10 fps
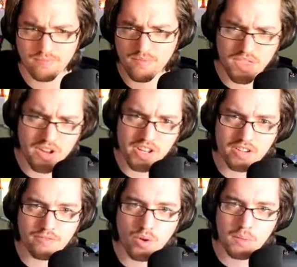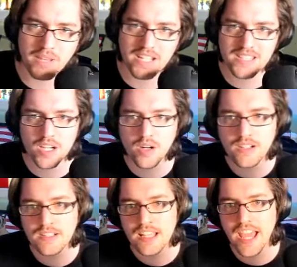30 or 40 minutes ago,
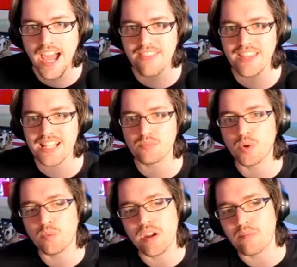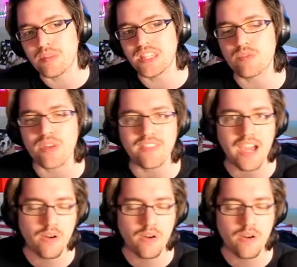and that's what we are building right now.